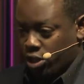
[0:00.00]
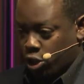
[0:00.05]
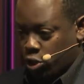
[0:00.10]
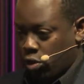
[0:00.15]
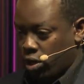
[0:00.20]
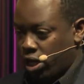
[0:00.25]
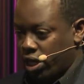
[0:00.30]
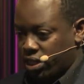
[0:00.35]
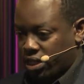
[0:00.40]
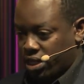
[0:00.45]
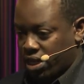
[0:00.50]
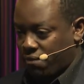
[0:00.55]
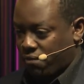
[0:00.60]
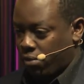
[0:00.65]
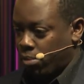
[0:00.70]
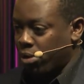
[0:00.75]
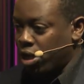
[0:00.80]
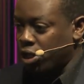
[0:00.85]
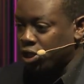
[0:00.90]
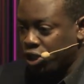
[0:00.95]
So let's say
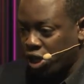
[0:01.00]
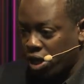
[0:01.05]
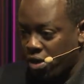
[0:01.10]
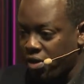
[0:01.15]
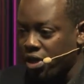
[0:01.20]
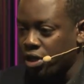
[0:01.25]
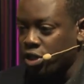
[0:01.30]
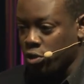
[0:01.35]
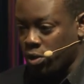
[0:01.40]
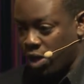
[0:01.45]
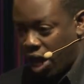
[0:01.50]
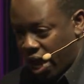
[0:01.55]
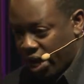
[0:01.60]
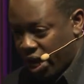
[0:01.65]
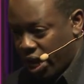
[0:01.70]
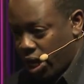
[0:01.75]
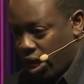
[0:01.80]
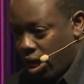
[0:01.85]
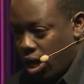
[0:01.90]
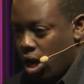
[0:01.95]
from Nigeria to
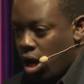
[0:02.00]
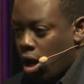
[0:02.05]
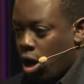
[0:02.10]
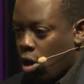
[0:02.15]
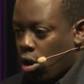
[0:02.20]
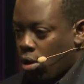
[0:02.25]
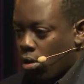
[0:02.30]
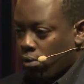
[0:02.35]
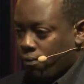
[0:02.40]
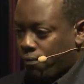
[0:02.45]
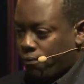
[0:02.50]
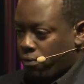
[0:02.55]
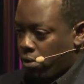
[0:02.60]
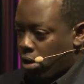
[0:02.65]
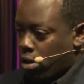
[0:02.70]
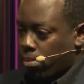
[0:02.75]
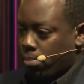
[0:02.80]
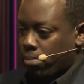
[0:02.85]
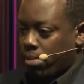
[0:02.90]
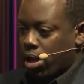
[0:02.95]
Ghana, or
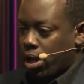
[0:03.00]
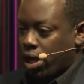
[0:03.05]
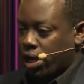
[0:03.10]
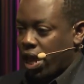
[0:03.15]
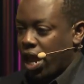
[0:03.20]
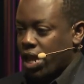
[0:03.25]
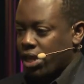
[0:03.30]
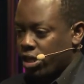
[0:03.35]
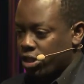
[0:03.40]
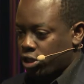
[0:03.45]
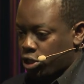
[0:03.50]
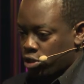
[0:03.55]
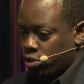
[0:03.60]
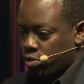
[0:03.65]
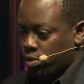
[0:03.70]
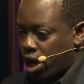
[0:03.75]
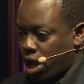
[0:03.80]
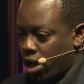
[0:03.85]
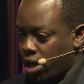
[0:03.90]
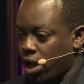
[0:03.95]
from Kenya to
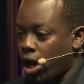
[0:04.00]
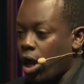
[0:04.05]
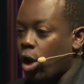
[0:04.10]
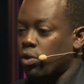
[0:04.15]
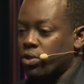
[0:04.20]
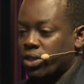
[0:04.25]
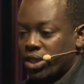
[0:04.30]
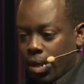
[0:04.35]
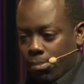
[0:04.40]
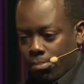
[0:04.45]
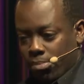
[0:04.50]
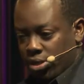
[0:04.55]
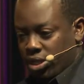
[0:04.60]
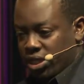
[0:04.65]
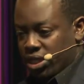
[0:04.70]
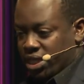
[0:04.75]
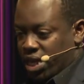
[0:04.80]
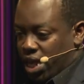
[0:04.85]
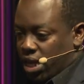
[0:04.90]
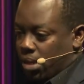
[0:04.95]
Uganda, or
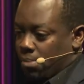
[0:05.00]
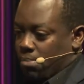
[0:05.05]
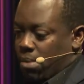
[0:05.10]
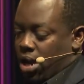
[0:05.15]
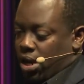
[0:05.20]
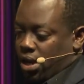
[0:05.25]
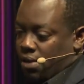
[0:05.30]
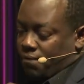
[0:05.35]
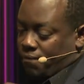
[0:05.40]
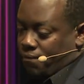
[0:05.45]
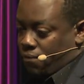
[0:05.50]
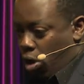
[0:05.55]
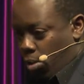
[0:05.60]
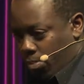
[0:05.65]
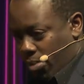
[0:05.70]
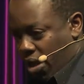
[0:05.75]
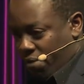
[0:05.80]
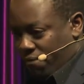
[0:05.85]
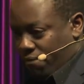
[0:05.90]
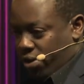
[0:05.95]
somebody sending money
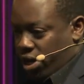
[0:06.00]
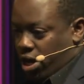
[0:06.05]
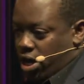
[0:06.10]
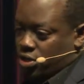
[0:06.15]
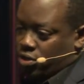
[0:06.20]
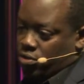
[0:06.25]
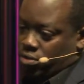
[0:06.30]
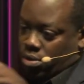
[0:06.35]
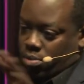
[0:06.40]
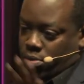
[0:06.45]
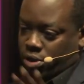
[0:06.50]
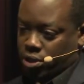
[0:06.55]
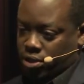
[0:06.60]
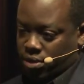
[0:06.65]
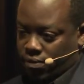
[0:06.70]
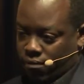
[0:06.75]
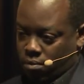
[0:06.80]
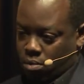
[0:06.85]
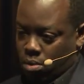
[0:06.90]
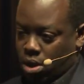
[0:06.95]
from Africa to the rest
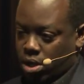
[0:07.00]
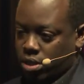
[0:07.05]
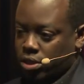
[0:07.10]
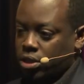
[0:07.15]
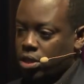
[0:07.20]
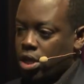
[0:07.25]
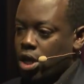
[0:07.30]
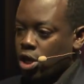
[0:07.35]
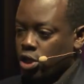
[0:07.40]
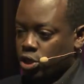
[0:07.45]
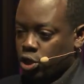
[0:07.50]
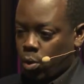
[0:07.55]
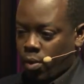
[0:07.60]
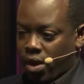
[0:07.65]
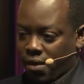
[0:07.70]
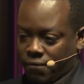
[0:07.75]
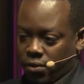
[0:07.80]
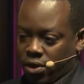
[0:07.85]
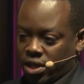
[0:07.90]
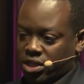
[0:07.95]
of the world. So we
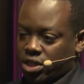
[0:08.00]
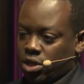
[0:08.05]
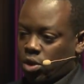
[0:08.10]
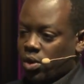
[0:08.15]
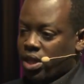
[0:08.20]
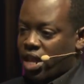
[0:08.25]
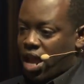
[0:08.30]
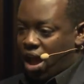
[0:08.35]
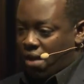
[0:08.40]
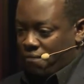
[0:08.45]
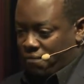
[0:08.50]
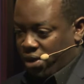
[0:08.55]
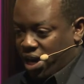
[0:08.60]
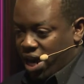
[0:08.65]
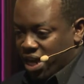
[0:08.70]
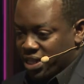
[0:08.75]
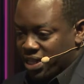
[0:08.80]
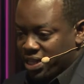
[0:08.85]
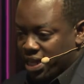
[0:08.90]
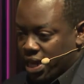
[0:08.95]
are focusing on the
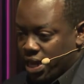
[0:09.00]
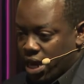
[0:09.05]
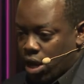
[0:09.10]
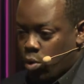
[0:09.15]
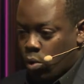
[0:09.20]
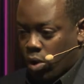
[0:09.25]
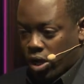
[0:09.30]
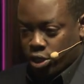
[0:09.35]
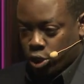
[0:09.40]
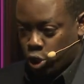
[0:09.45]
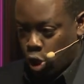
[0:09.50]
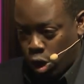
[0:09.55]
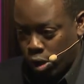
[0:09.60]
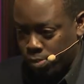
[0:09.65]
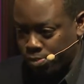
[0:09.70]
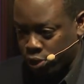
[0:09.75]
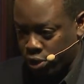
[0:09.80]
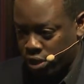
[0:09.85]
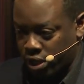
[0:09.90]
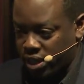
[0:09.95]
African sender who has no
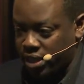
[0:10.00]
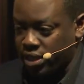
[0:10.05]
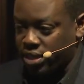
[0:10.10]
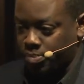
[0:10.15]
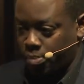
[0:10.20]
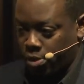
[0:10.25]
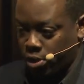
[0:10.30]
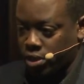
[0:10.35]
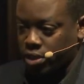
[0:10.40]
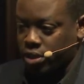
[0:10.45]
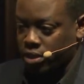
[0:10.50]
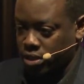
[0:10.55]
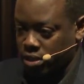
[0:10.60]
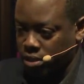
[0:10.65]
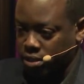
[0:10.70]
option at this point.